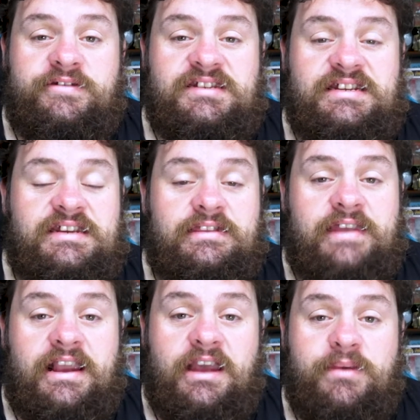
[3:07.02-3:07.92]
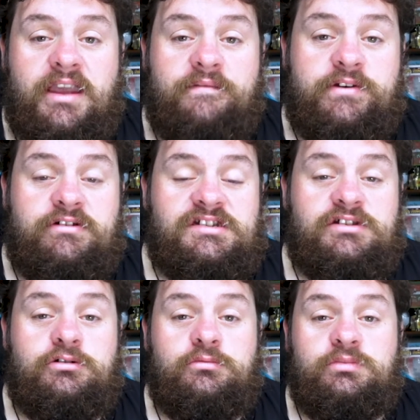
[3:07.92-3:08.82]
season of that coming up very
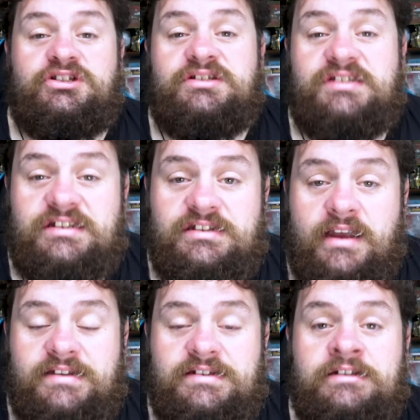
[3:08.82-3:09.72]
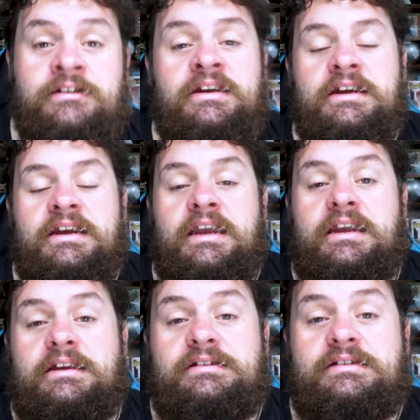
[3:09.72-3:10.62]
soon, which is exciting.
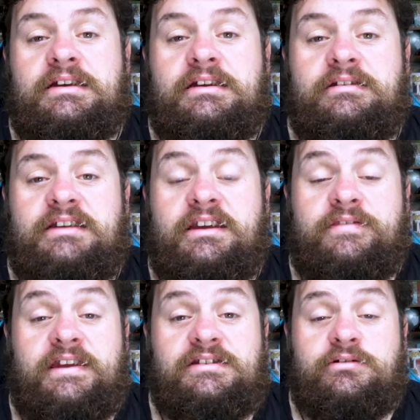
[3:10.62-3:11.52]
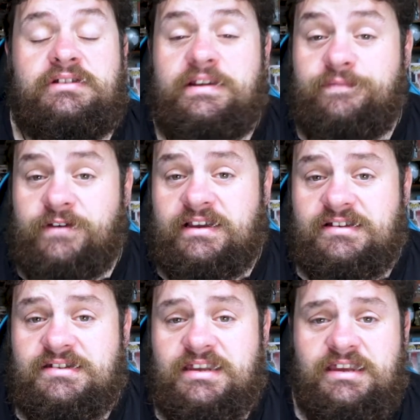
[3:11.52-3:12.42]
And yeah, that's on
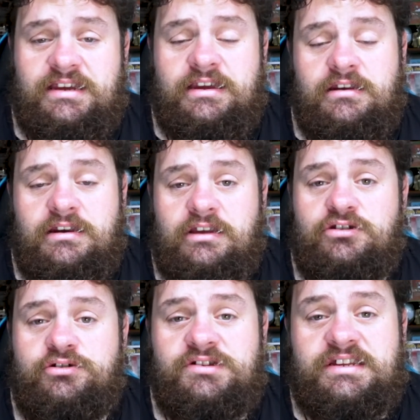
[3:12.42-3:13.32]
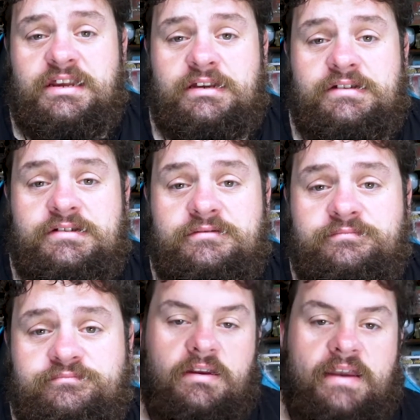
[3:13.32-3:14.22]
Netflix here in New Zealand.
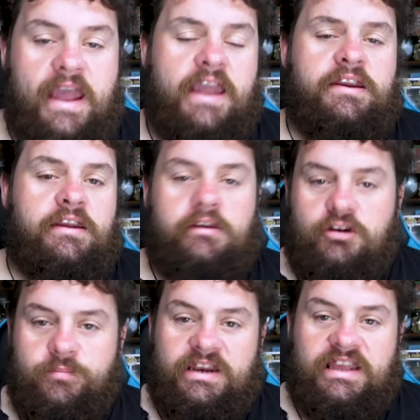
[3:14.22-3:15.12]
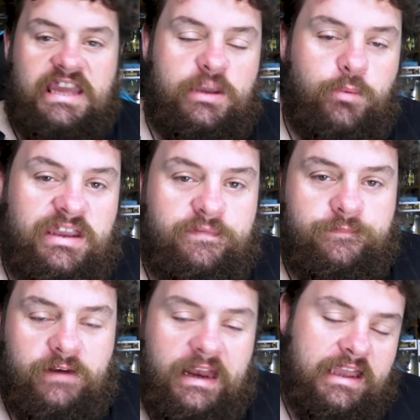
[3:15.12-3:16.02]
Now, adding a little bit of Kiwi
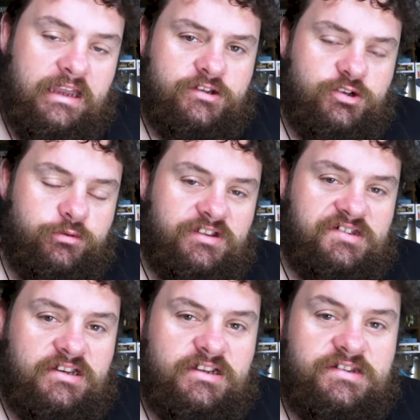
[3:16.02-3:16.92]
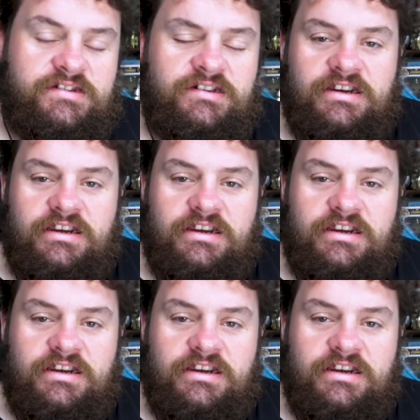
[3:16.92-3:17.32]
flair to this list,